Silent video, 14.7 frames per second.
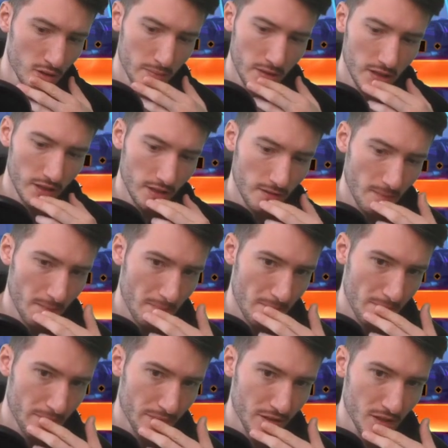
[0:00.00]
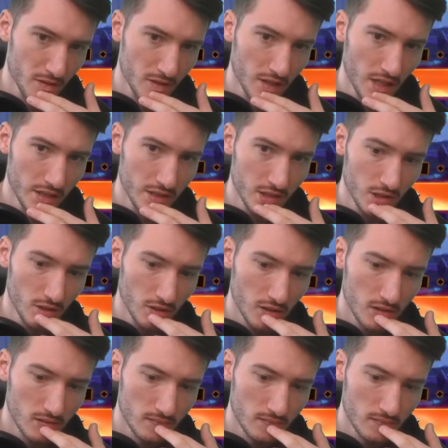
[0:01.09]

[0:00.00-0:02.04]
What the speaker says: back, kill the underdog.